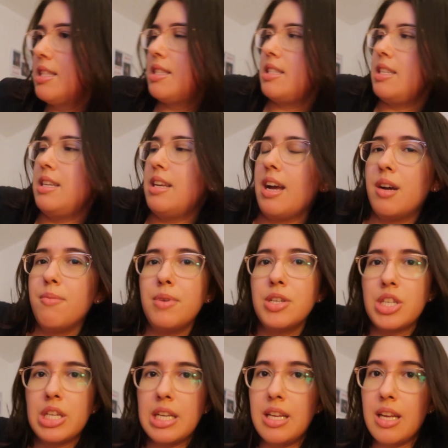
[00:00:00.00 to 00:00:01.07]
see how
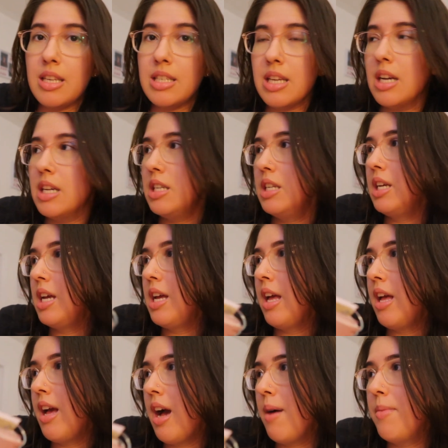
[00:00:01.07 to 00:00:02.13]
much I can get done.
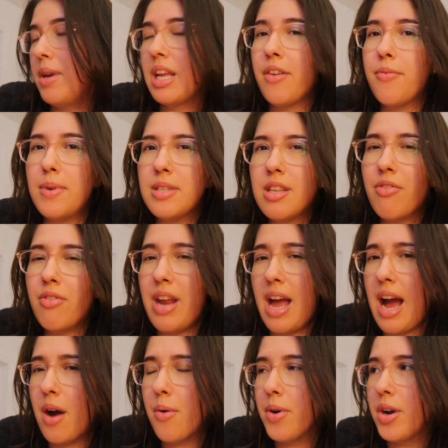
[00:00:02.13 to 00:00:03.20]
I'm gonna give myself an
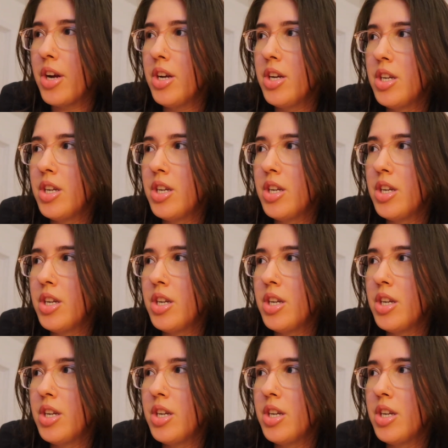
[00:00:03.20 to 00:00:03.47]
hour.